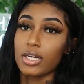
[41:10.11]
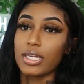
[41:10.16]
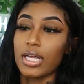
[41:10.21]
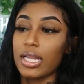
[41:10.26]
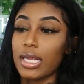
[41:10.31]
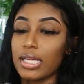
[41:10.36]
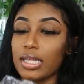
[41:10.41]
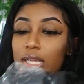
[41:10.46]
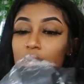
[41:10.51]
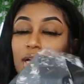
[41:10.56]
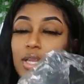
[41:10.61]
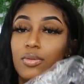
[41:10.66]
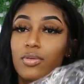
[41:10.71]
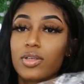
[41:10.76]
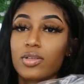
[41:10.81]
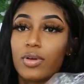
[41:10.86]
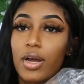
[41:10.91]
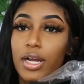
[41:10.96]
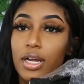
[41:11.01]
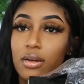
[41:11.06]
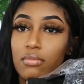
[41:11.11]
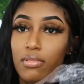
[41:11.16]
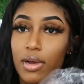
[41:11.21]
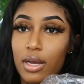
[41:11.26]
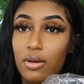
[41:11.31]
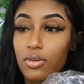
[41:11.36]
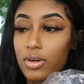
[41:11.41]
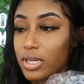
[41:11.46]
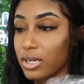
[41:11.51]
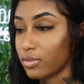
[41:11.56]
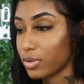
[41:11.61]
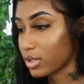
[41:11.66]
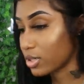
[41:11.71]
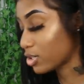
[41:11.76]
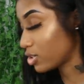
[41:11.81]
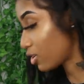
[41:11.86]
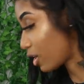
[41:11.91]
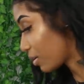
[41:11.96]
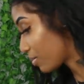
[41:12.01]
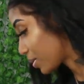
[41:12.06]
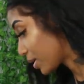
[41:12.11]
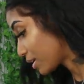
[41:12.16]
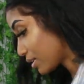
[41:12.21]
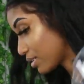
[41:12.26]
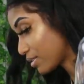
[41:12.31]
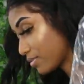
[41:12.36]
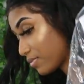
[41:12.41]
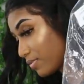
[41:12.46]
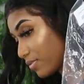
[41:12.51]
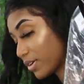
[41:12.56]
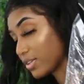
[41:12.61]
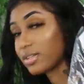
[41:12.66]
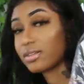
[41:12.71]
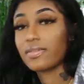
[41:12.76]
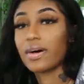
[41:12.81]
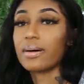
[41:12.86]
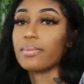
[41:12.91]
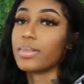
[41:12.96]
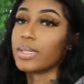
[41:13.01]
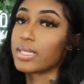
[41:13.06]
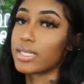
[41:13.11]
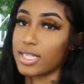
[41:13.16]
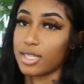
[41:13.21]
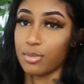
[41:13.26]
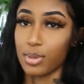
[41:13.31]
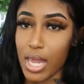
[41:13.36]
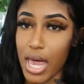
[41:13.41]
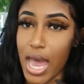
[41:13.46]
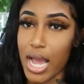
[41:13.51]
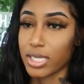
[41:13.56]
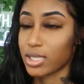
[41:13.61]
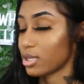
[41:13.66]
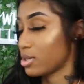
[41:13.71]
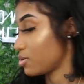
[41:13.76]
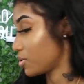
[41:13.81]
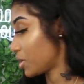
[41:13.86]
they're not like the other ones where I could write on it with a sharpie, because first of all, bitch, is black,